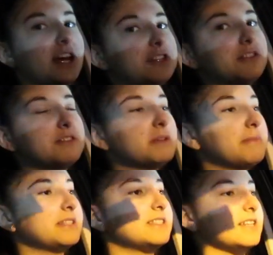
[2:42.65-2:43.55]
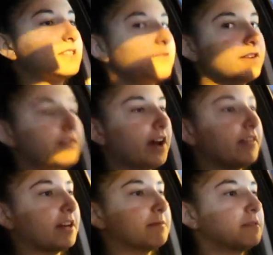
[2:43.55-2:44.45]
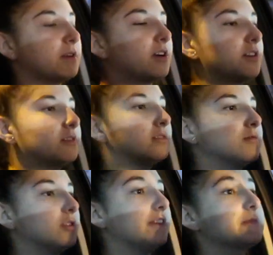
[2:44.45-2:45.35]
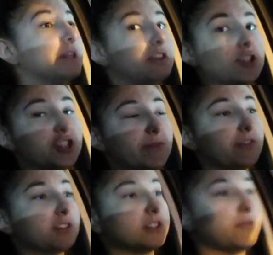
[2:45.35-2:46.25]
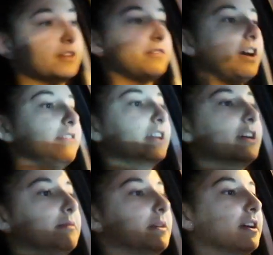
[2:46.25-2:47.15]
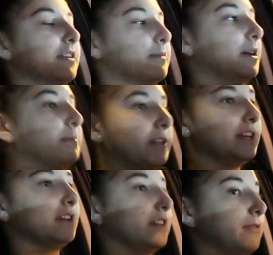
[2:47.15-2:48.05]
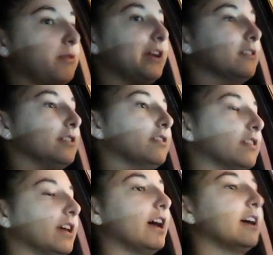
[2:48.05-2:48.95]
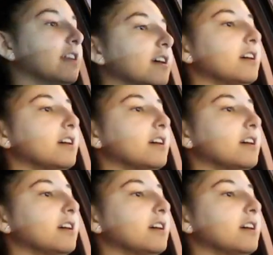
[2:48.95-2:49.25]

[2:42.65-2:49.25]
I do have to be up at 6:45 a.m. tomorrow. We'll have to be at the gym for 6:45 a.m. I gotta be up late, like way earlier than that.